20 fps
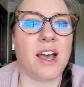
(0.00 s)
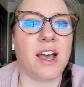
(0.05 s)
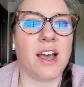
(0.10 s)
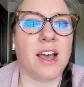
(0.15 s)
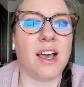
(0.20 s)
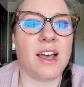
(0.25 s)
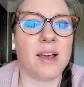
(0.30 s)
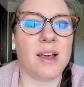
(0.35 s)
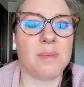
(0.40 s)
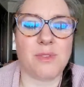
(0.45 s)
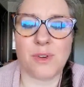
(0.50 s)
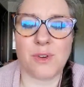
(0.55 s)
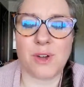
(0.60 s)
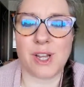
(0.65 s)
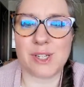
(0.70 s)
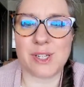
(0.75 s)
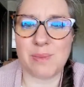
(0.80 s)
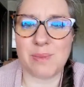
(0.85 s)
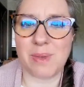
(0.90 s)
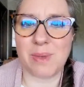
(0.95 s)
Before I
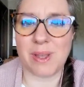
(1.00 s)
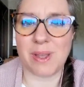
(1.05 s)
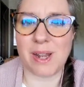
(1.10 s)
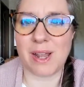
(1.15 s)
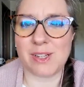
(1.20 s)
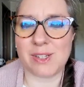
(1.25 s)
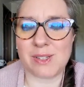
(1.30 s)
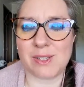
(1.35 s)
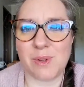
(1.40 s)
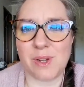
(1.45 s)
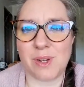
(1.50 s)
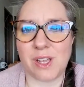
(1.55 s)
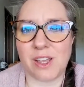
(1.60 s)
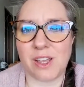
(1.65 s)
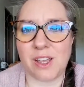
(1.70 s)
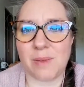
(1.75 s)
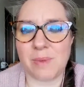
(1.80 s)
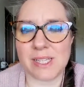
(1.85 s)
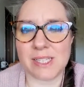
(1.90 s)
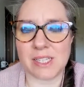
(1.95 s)
jump in, I just want to
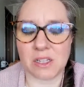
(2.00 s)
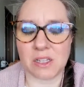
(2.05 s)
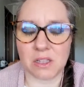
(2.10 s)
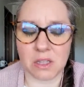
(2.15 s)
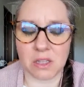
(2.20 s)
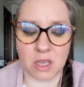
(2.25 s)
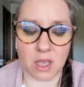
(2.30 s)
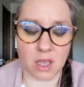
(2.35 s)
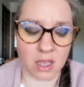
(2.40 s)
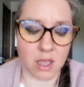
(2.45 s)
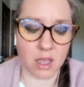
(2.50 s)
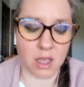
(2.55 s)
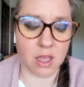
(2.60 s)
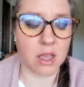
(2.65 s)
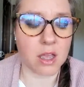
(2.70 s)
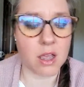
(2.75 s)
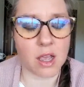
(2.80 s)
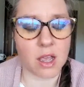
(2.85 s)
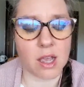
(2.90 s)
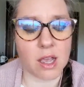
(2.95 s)
basically
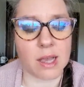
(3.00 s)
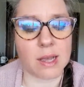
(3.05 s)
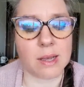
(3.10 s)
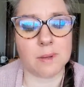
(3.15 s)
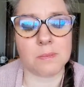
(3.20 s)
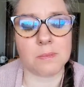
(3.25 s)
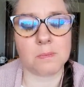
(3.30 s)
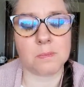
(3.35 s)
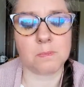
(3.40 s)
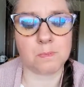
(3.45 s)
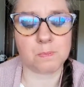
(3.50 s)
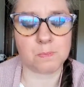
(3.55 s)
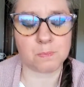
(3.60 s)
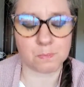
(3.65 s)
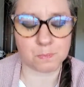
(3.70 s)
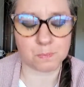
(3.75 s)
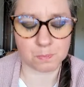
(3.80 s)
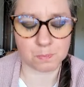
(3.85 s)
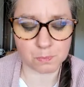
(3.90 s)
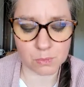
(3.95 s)

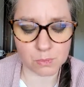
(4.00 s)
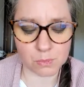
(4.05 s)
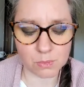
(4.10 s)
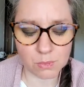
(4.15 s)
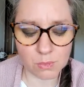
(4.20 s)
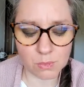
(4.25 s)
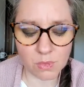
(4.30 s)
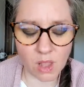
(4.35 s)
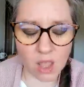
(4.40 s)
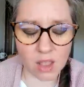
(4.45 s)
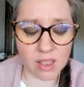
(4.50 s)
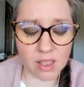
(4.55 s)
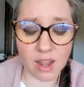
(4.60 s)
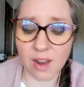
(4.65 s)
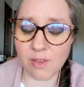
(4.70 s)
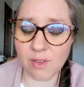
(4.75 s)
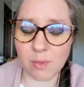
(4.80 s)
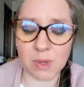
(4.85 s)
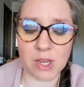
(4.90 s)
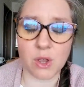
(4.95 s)
let
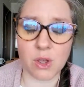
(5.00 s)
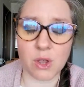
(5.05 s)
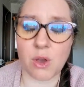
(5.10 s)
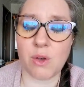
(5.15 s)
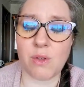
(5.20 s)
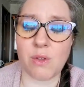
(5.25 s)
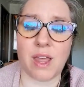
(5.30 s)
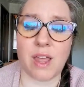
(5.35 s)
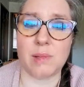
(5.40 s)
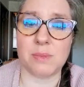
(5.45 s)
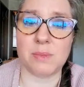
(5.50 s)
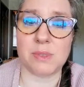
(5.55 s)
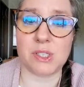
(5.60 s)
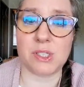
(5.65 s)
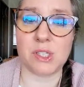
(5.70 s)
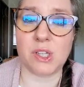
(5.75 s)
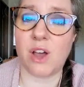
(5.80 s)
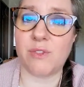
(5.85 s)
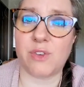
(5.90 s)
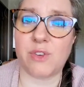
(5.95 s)
everybody know that I'm still
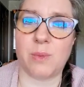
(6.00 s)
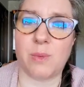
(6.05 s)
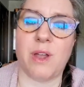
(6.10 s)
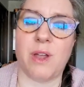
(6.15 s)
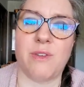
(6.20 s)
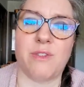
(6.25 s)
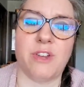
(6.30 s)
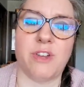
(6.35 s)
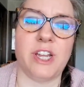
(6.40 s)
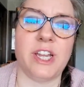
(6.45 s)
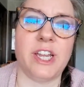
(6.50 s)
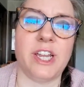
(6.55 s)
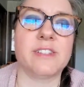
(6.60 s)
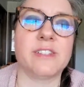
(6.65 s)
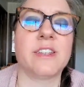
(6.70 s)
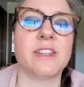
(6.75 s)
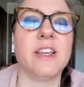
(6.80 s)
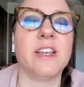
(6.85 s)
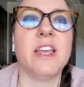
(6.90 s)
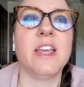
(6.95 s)
offering private readings.
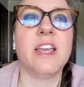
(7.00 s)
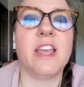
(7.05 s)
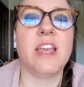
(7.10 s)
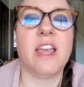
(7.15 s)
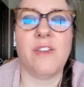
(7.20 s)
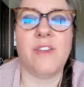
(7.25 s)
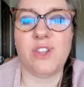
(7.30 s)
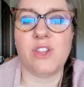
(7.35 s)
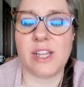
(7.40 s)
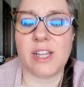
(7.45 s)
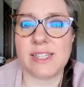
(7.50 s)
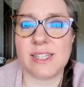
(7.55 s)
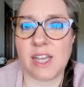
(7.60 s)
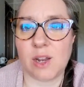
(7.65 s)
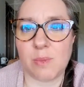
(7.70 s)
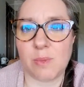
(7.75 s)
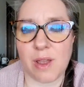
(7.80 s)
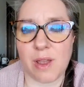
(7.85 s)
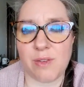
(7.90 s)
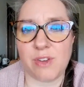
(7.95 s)
If you'd like to get a
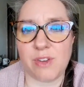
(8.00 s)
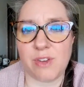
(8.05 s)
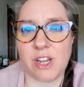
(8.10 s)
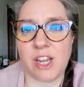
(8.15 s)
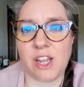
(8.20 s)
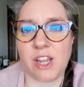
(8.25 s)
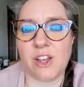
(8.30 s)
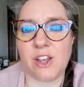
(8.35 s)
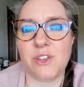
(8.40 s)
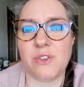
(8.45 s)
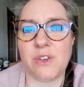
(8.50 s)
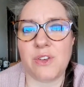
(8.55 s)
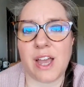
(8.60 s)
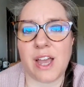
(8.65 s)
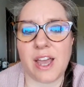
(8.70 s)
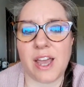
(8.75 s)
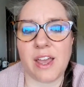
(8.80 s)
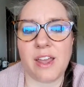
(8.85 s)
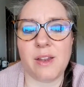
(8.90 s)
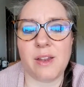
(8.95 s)
private reading, you
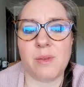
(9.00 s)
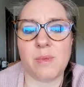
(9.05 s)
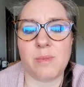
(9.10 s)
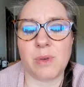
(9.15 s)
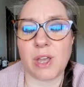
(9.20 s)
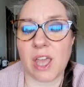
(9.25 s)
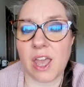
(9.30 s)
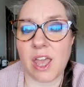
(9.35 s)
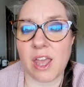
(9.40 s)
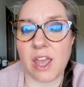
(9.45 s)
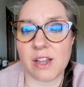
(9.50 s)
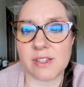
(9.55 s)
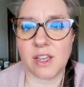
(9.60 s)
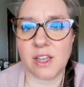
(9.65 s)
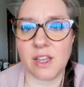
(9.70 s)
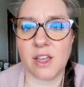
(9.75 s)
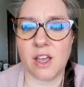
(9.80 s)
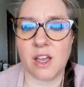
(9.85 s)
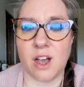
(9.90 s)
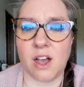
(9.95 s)
can book it
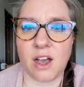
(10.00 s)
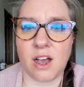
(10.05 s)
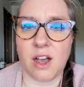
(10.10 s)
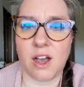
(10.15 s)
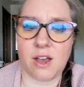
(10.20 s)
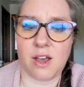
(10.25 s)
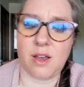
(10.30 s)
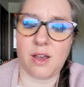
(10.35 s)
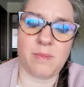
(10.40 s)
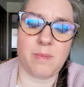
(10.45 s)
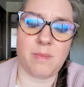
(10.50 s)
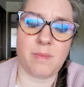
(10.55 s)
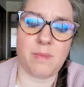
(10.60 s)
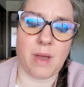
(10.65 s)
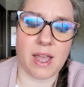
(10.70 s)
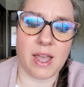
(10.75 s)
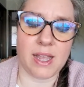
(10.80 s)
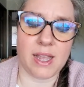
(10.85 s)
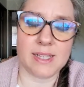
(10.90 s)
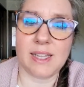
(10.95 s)
by
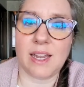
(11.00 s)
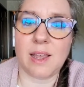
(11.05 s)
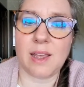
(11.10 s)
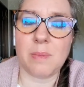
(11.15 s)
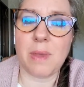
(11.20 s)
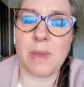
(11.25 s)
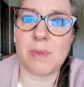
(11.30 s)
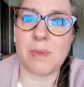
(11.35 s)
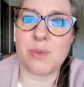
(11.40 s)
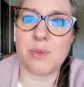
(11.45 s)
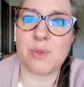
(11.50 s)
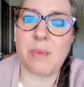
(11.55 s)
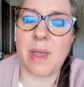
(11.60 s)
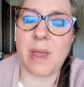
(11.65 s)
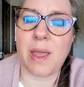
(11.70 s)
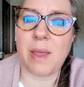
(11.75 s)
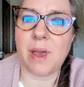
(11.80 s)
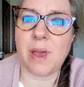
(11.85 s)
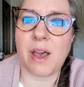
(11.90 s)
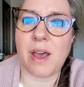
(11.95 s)
sending a payment through
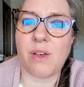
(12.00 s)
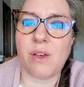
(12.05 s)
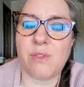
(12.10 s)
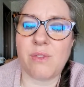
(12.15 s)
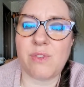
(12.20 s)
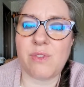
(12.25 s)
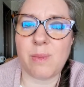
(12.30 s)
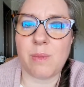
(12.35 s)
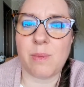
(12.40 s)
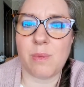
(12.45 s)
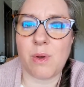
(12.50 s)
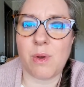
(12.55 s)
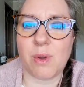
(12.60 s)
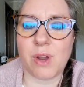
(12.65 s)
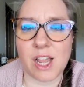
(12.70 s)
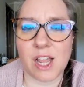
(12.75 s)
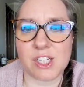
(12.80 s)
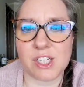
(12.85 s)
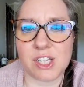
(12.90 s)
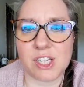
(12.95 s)
PayPal, Venmo, or
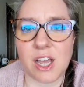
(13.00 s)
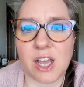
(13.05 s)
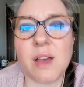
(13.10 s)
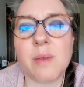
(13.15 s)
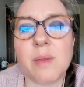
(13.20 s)
Cash App.